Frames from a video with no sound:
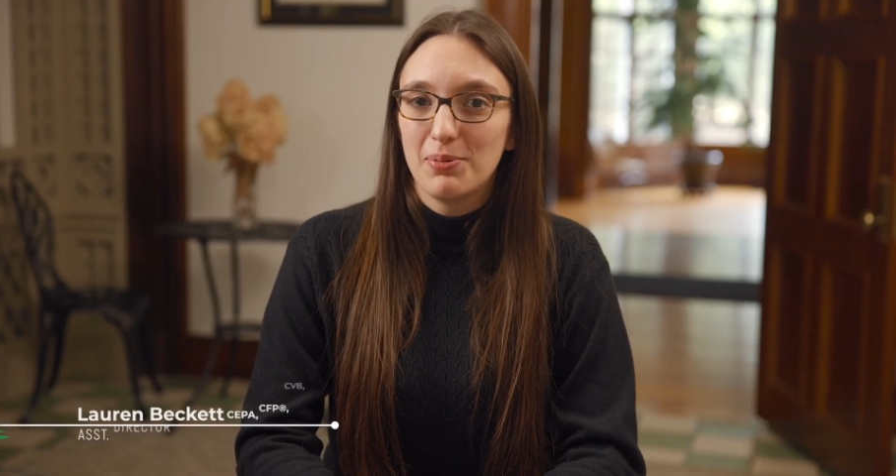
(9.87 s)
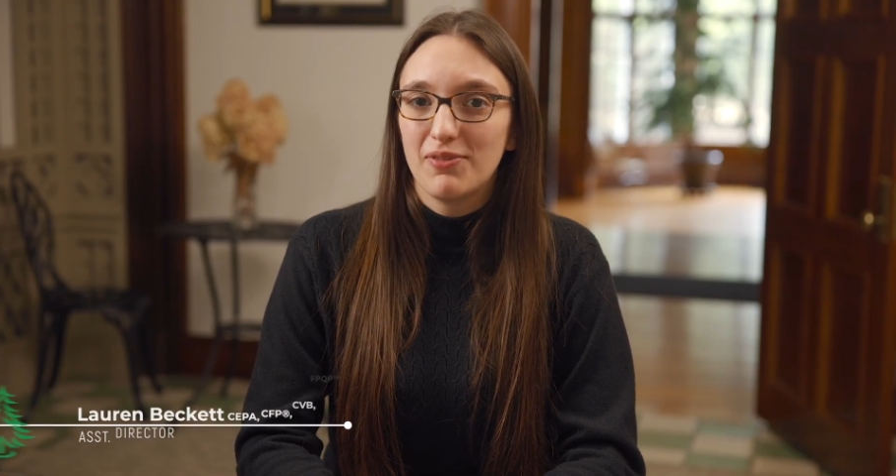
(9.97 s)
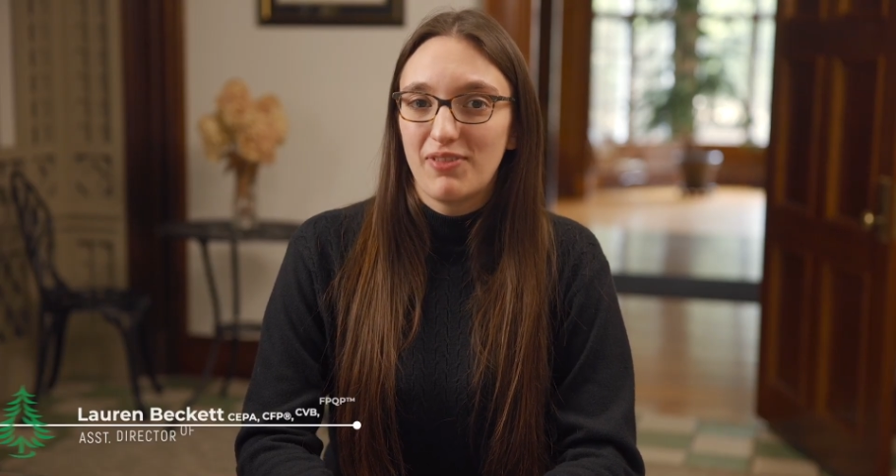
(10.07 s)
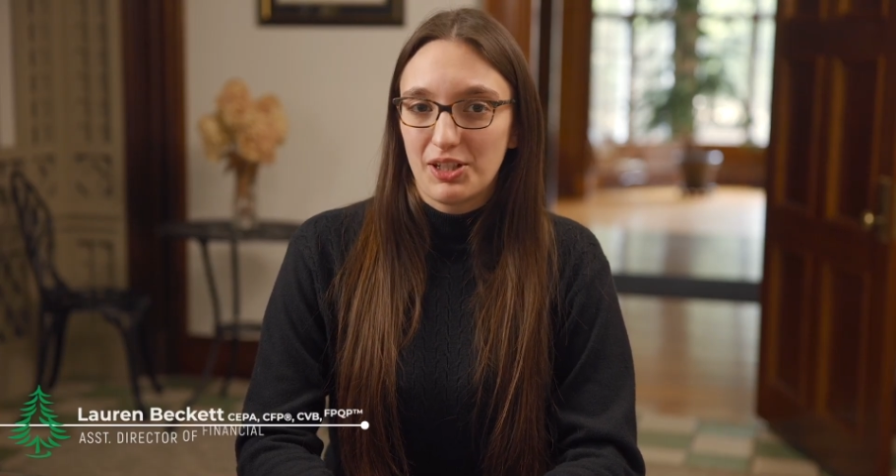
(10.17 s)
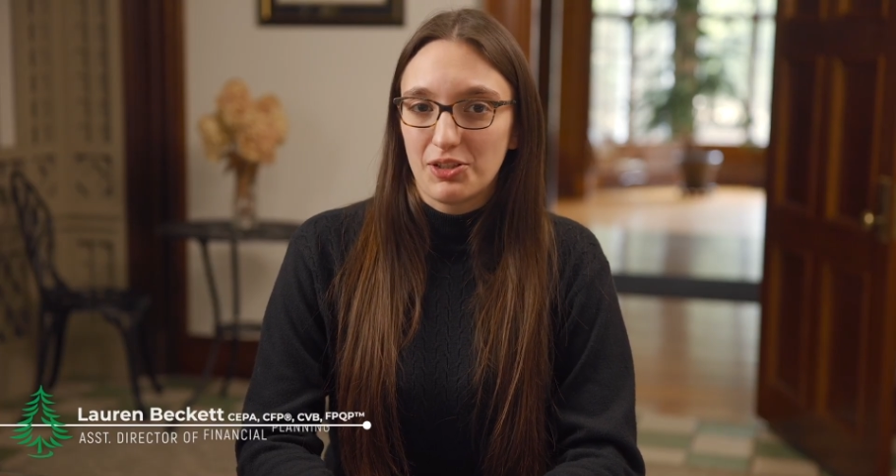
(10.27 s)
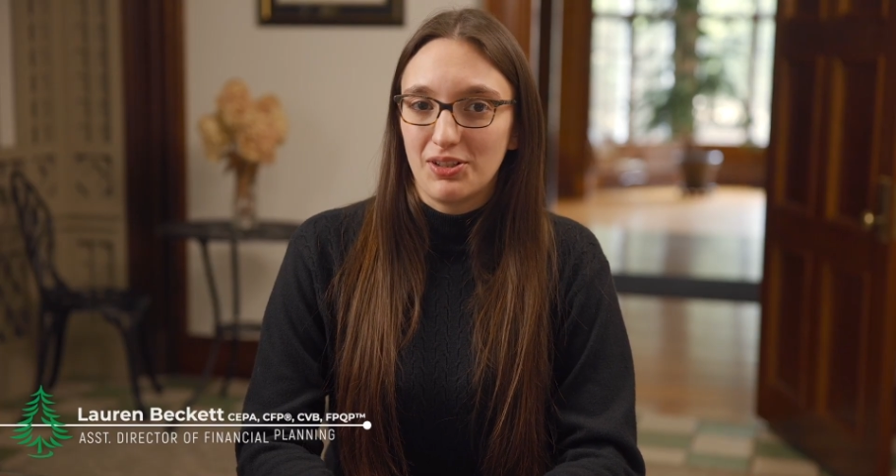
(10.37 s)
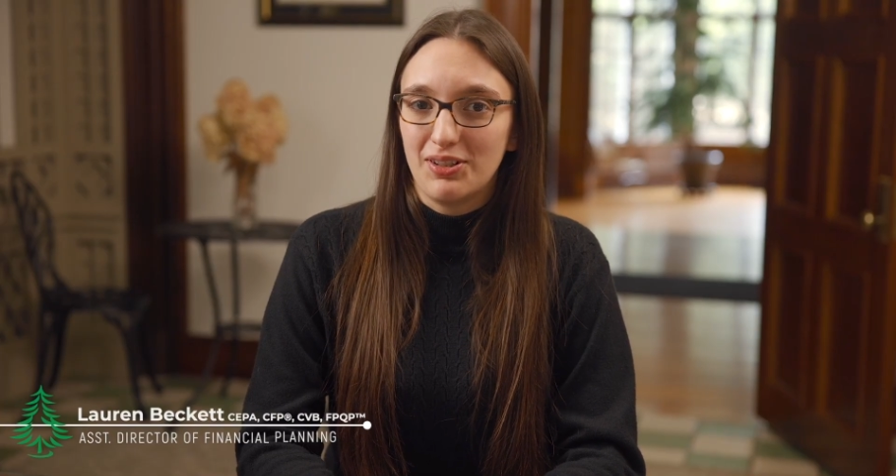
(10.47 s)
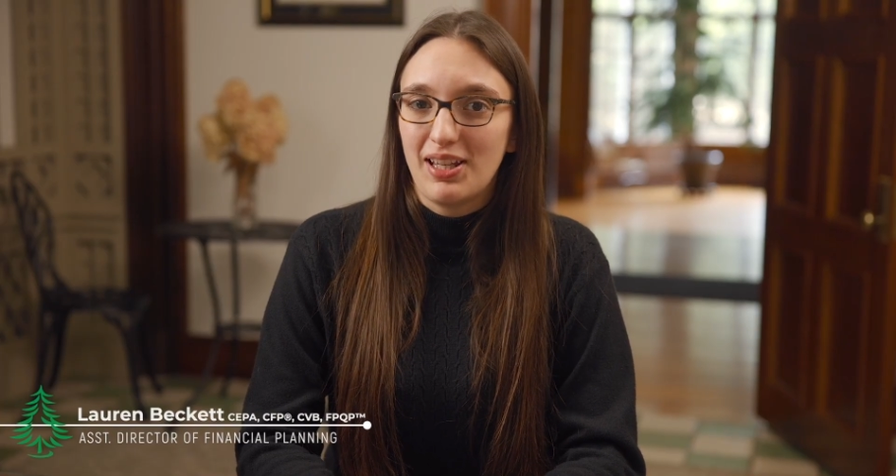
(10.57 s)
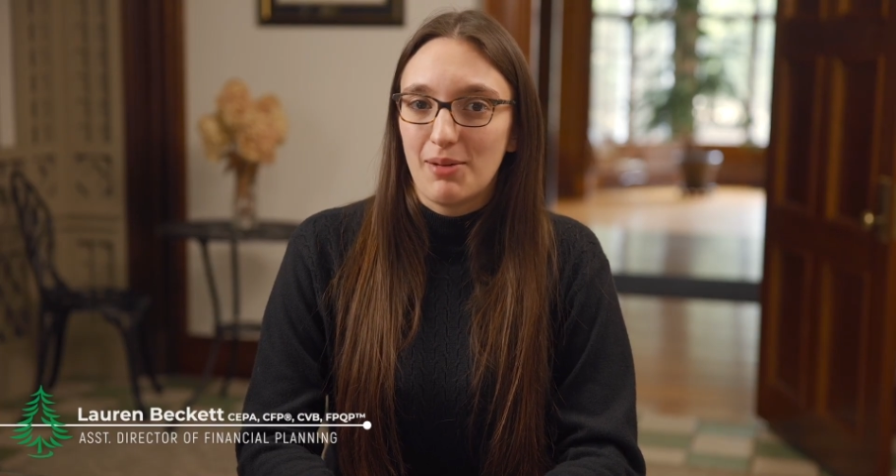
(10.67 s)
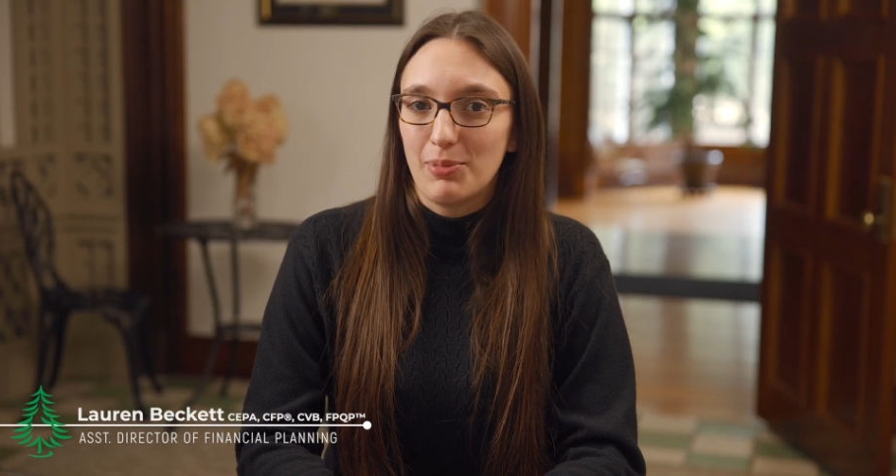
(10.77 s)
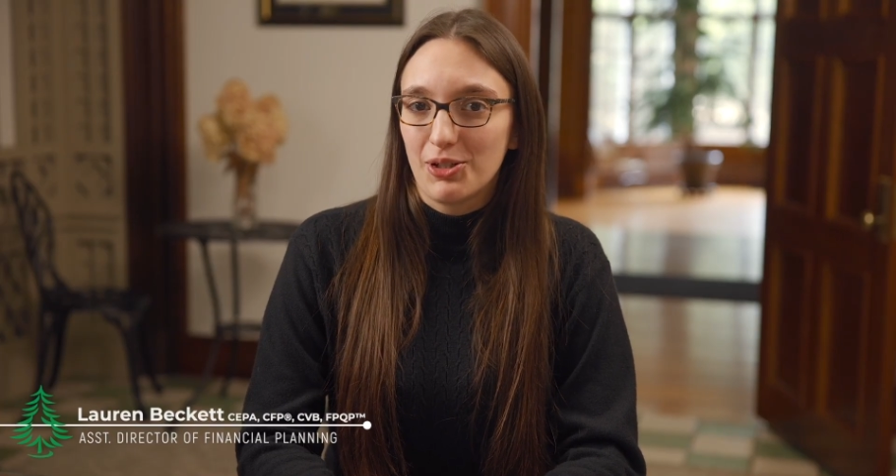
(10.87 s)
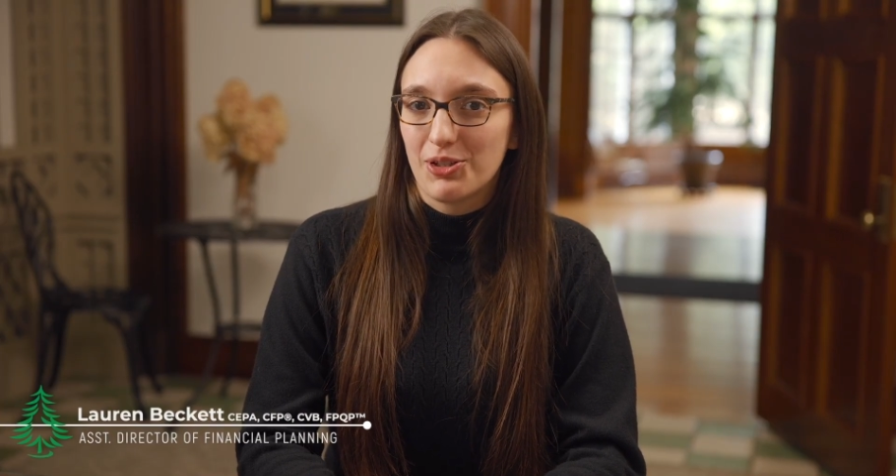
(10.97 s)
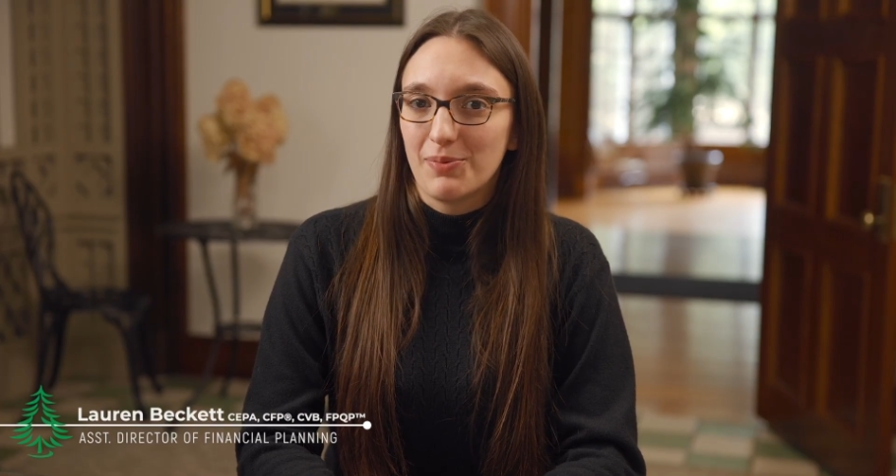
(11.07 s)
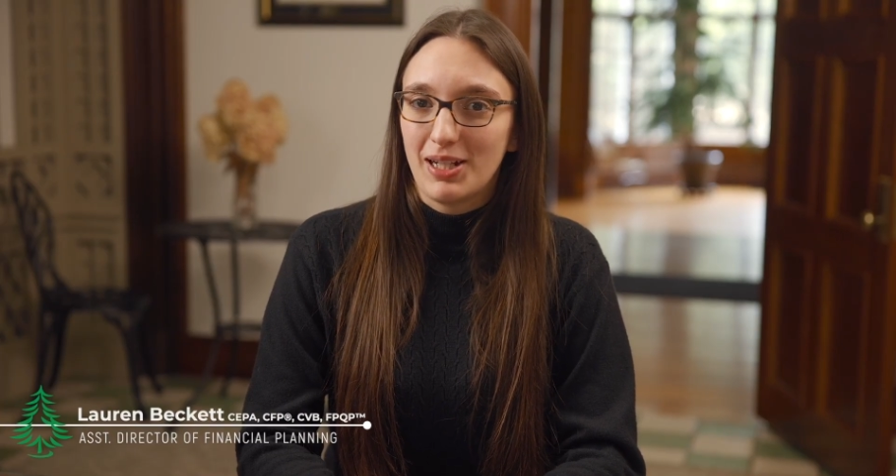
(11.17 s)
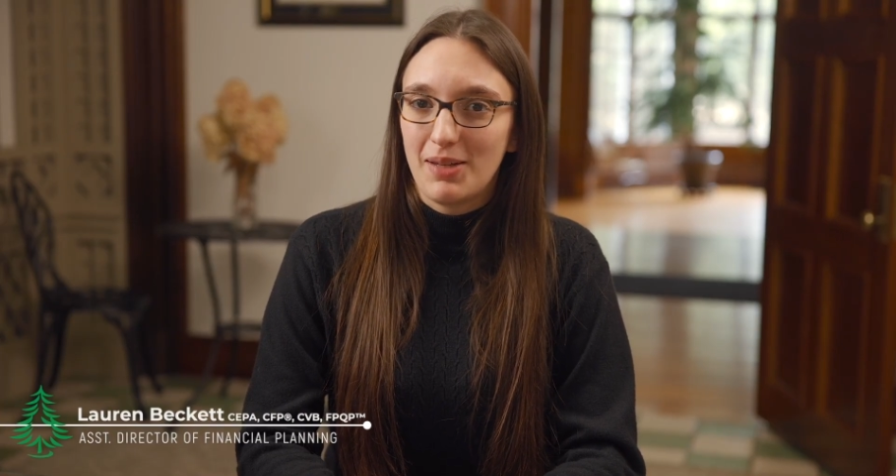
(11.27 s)
professional at
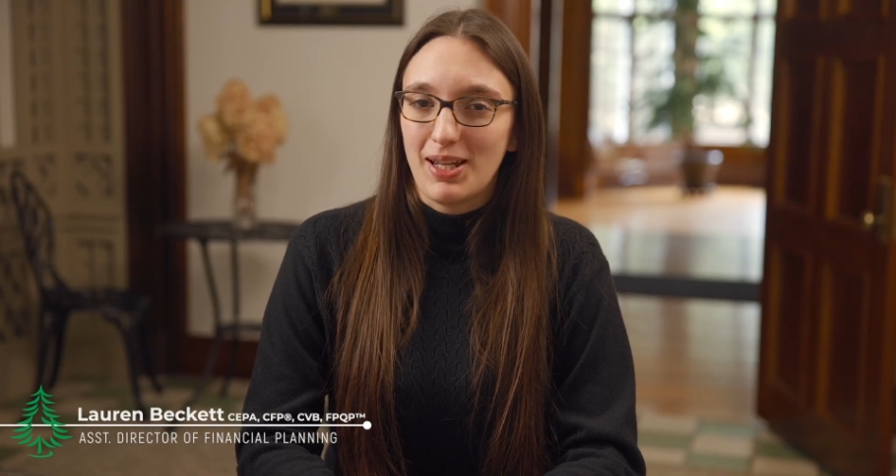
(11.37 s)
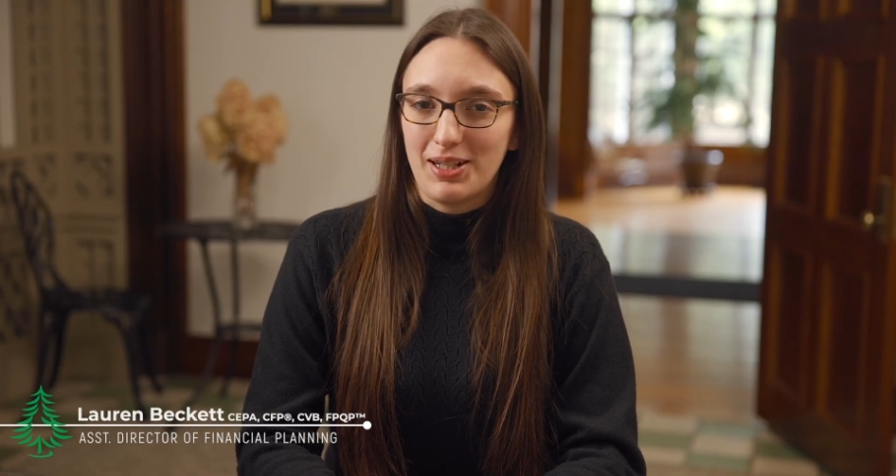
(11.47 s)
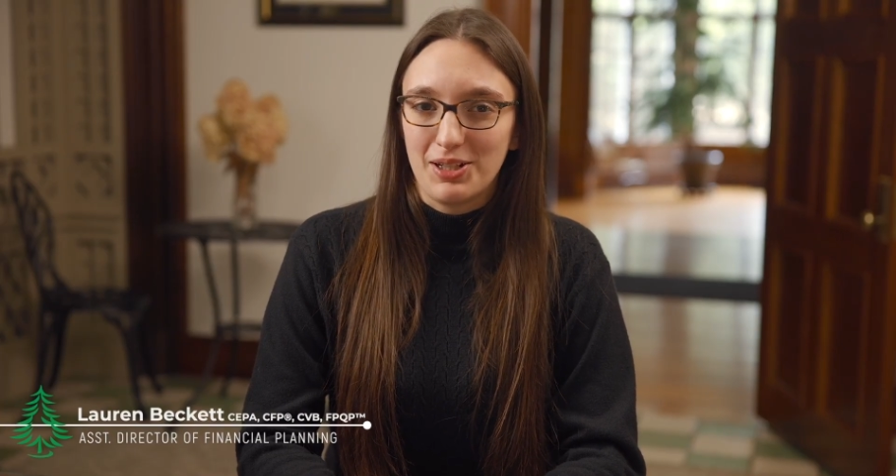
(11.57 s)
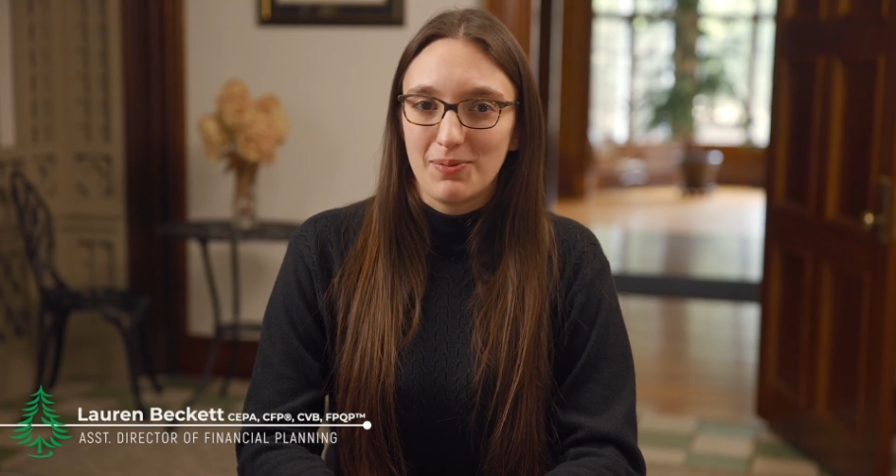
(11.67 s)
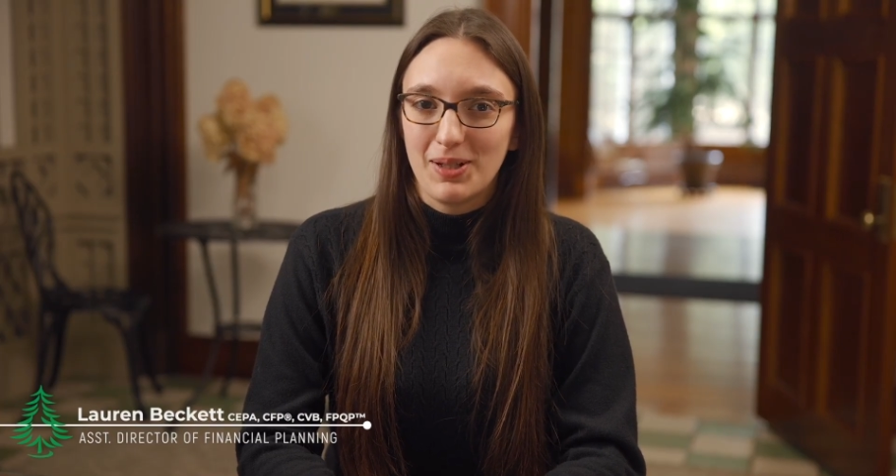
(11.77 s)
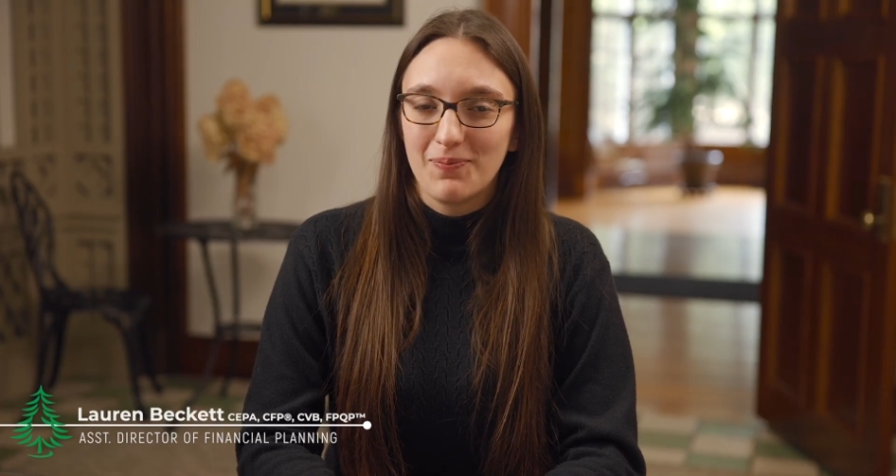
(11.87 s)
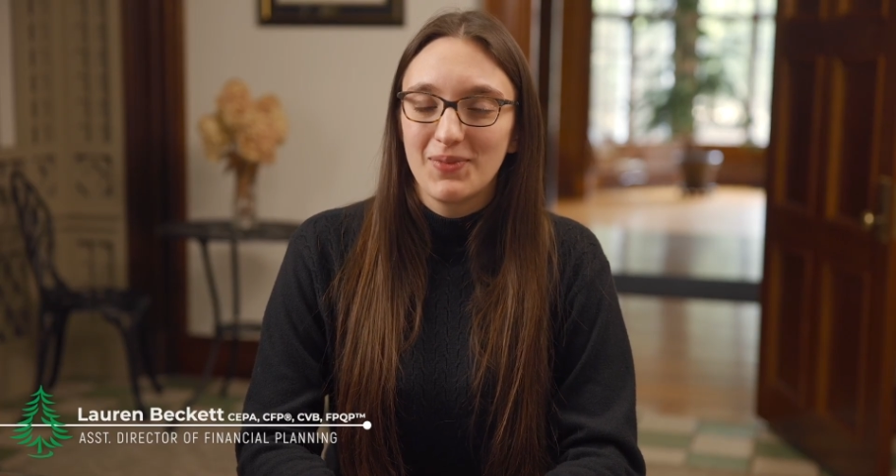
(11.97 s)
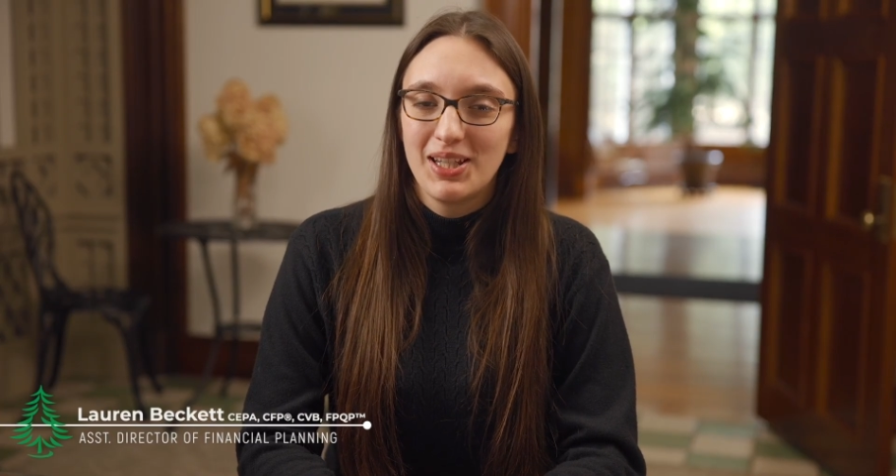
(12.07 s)
Berkshire Money Management.